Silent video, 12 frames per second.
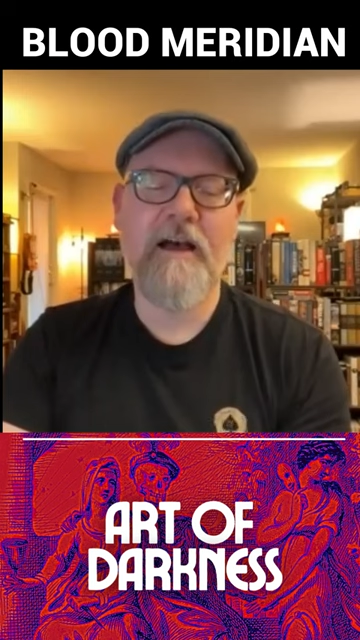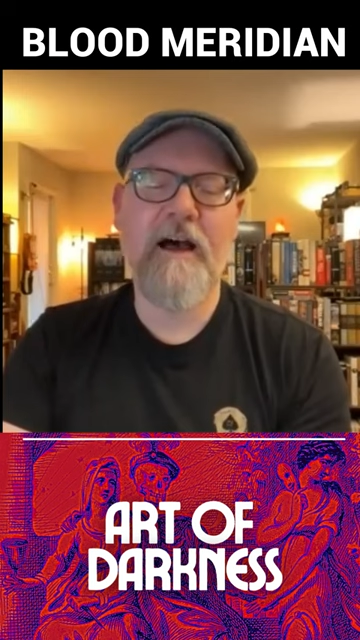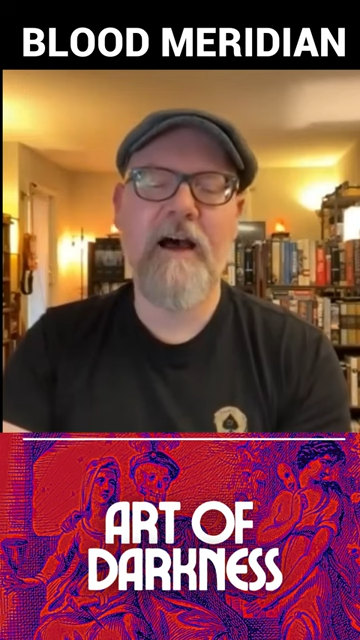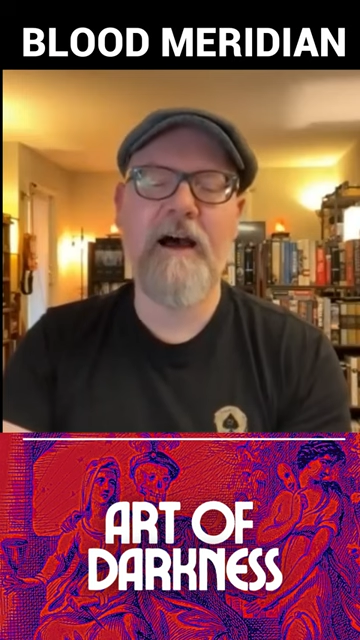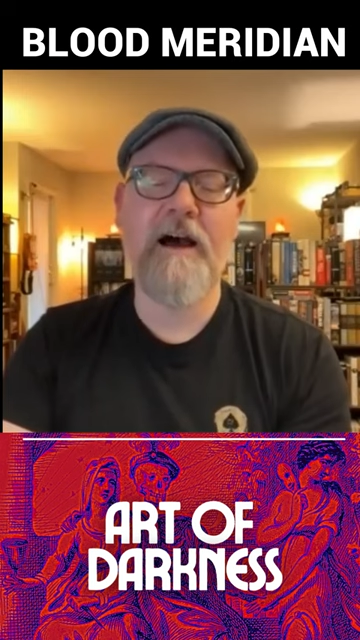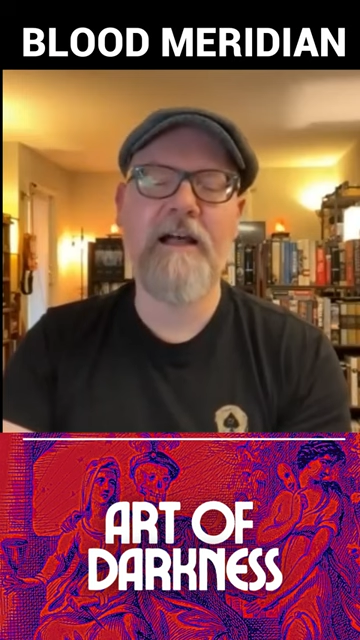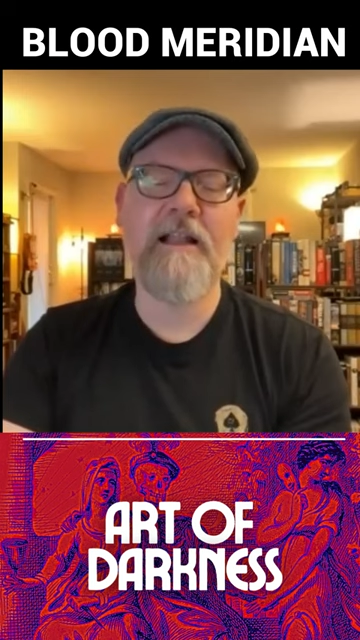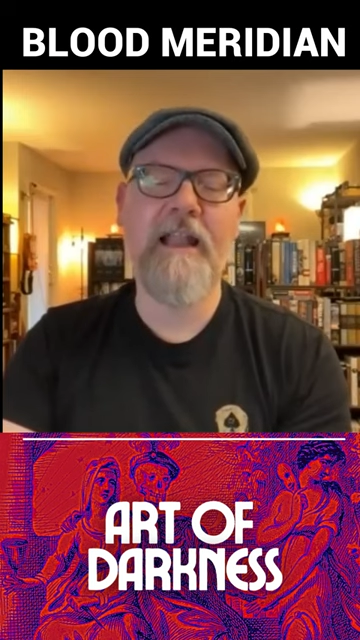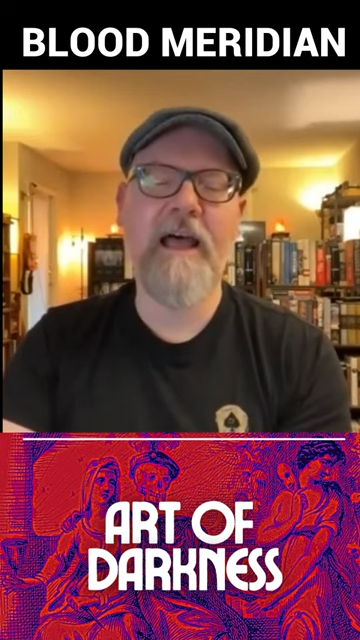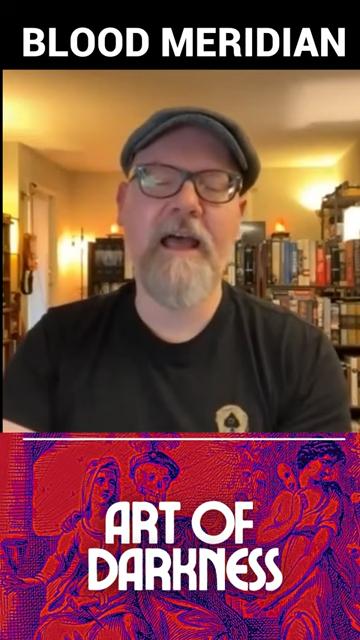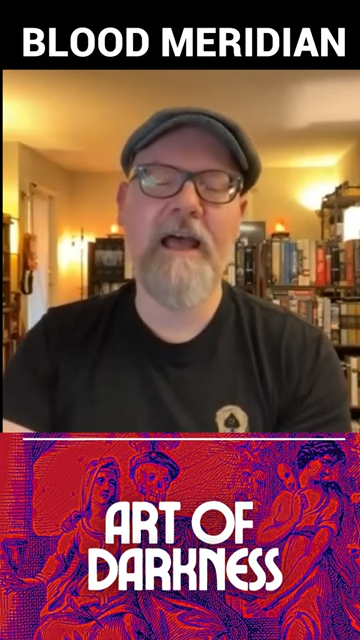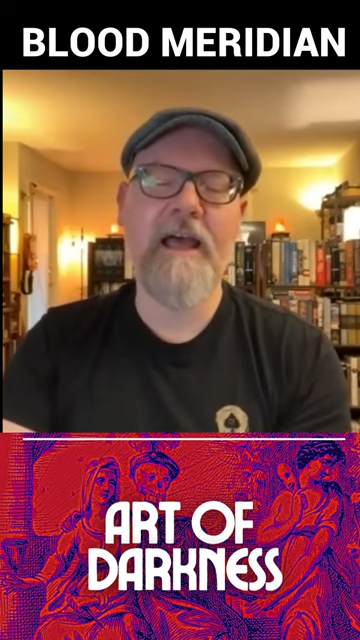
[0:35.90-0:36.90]
Ah,
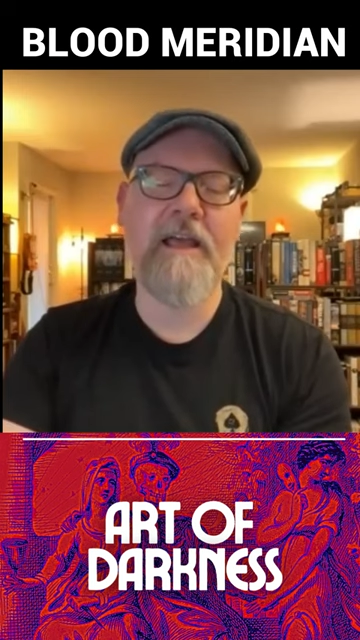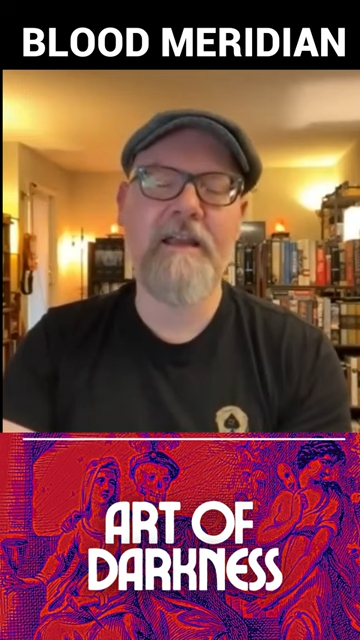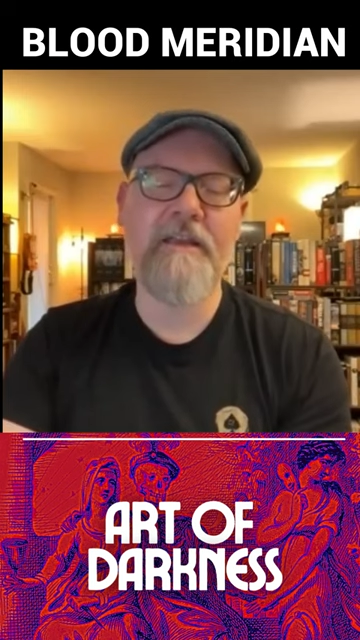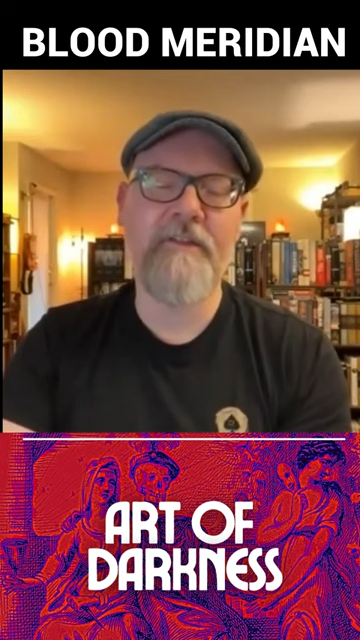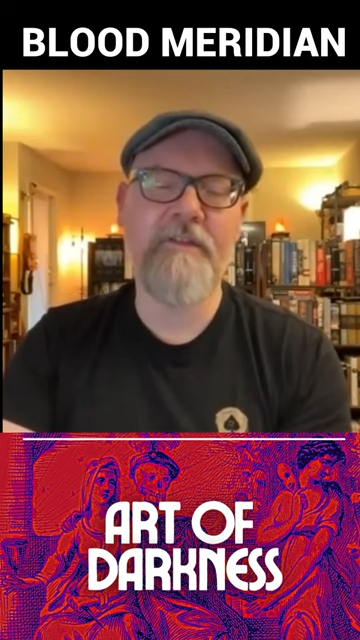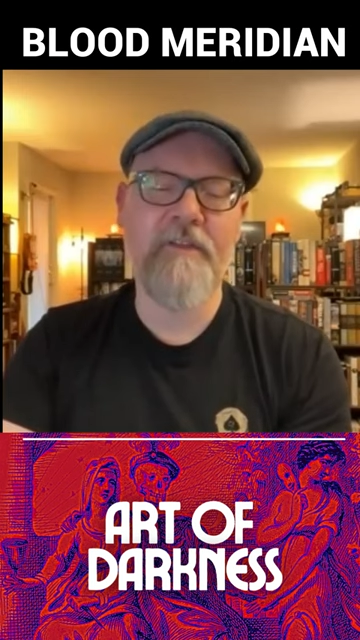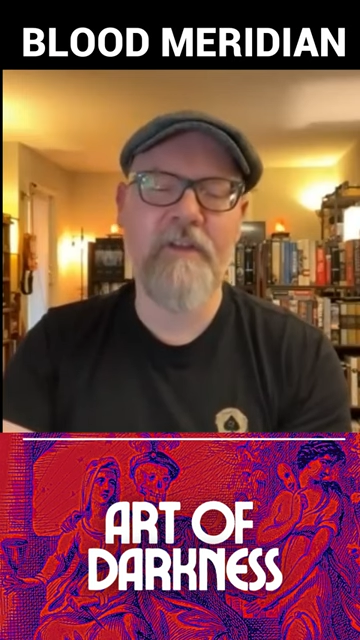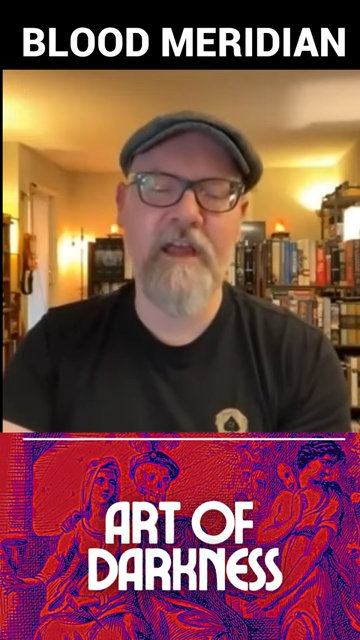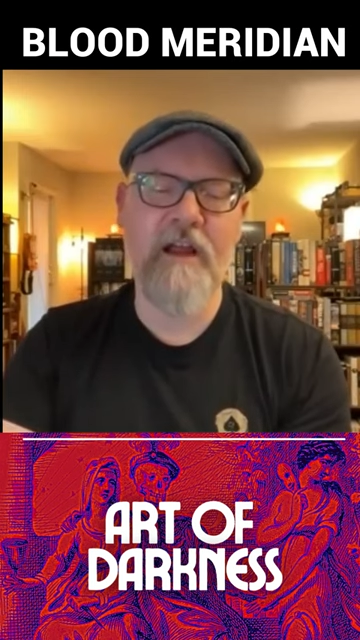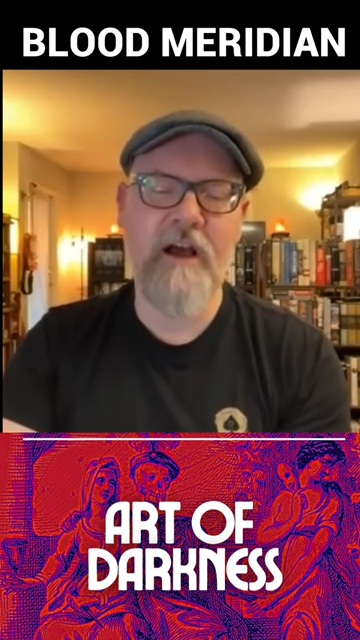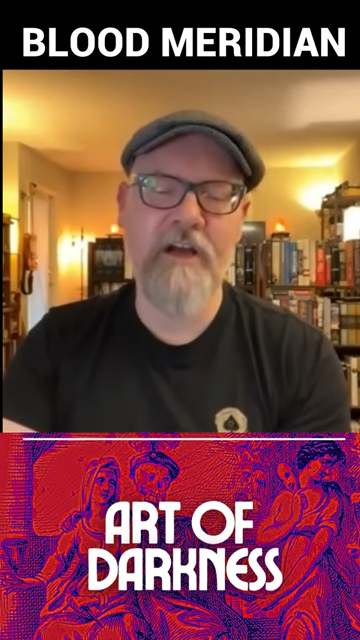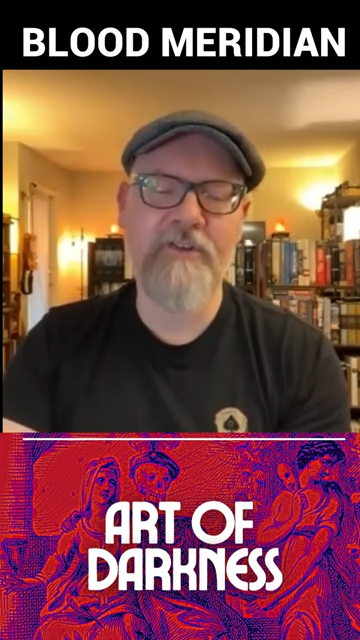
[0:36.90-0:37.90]
lad, he
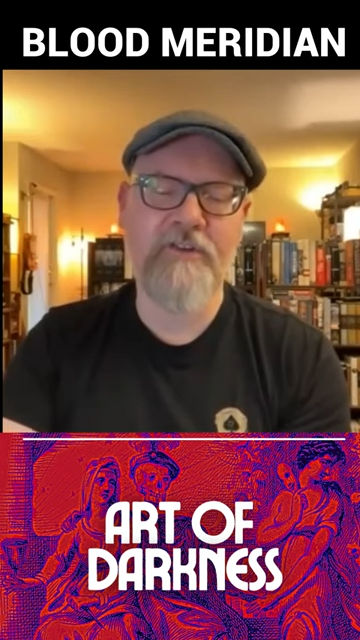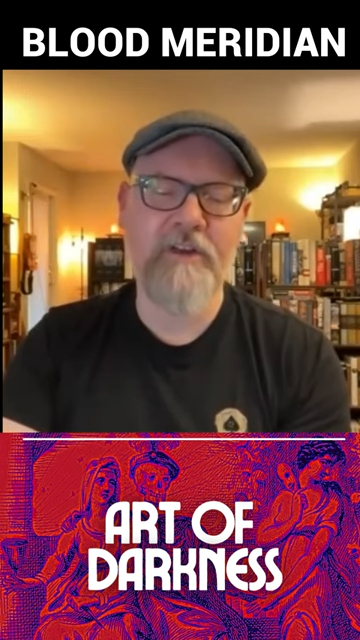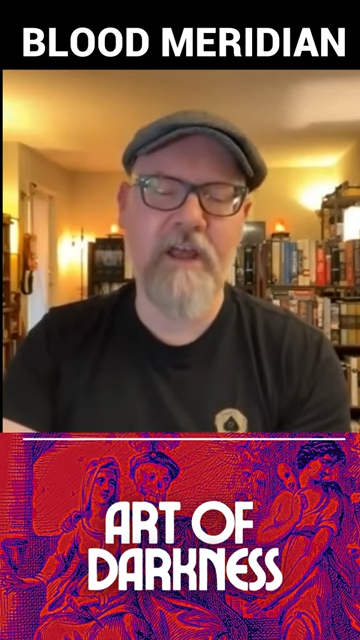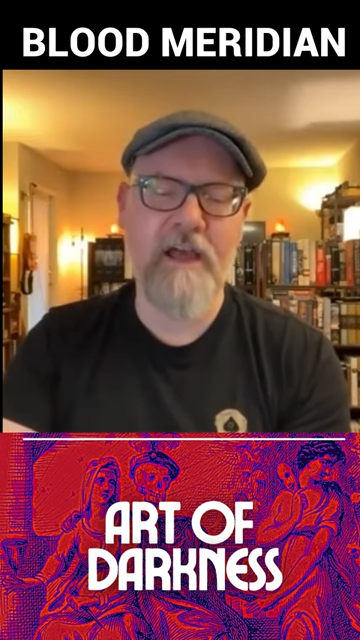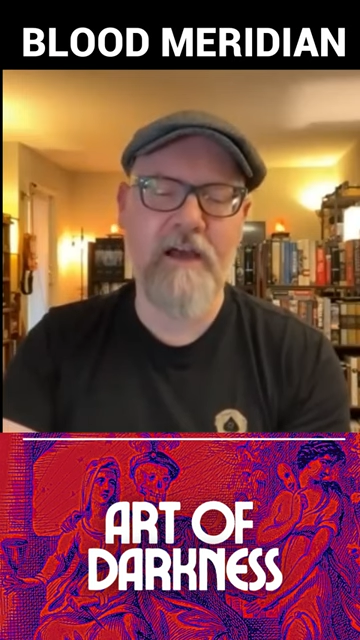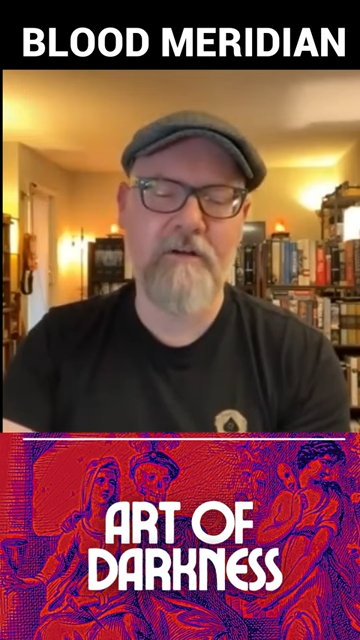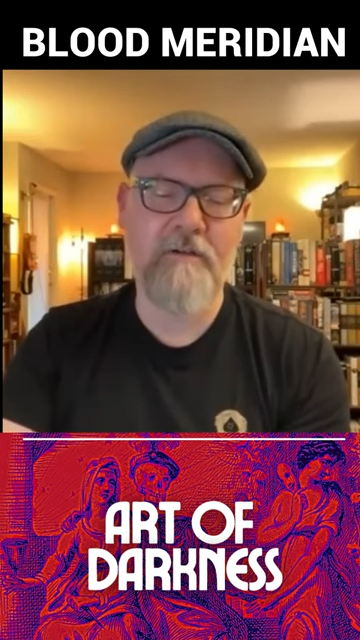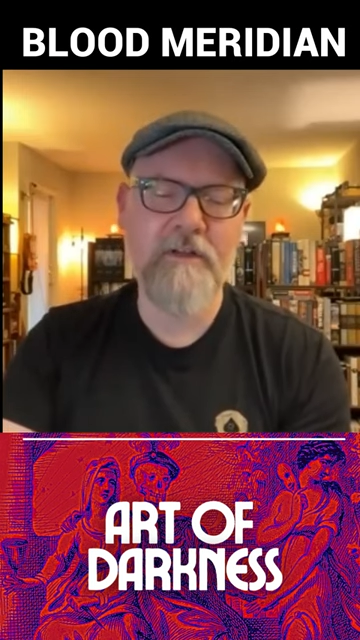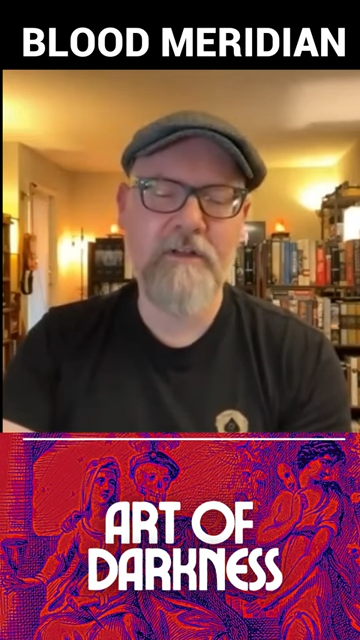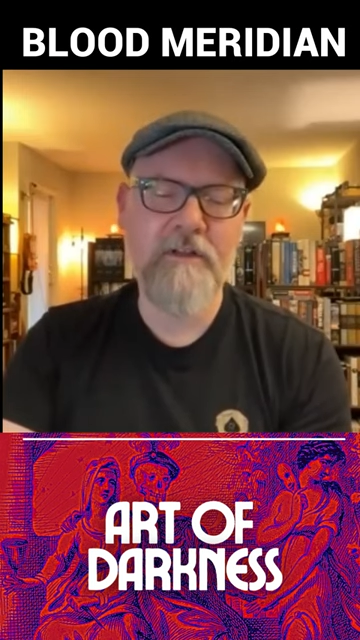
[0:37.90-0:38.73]
said, hush now.